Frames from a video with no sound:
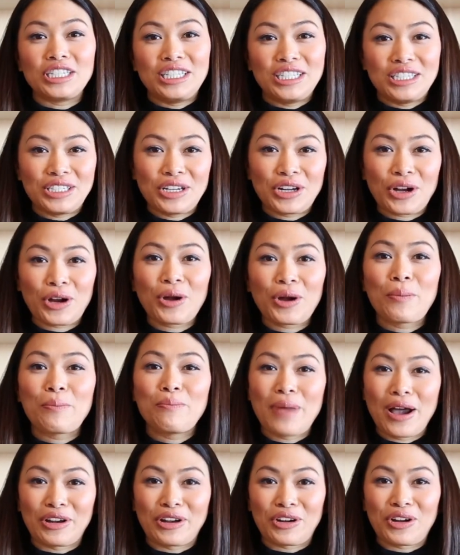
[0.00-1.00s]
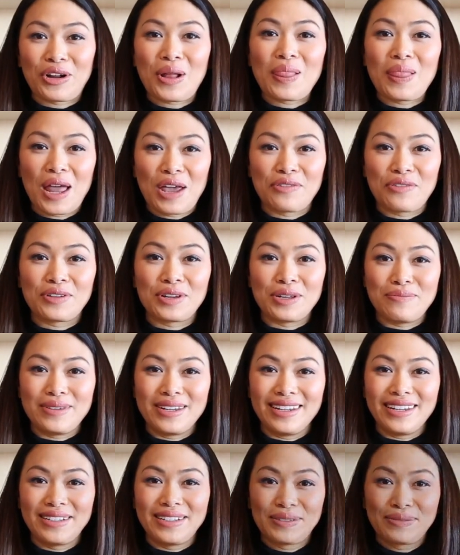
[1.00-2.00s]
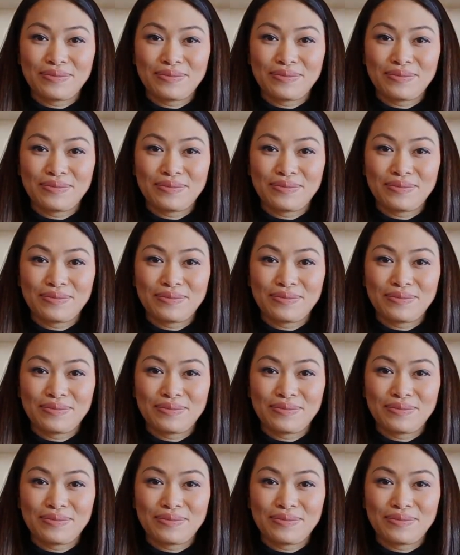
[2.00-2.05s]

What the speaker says: easier, better life could be.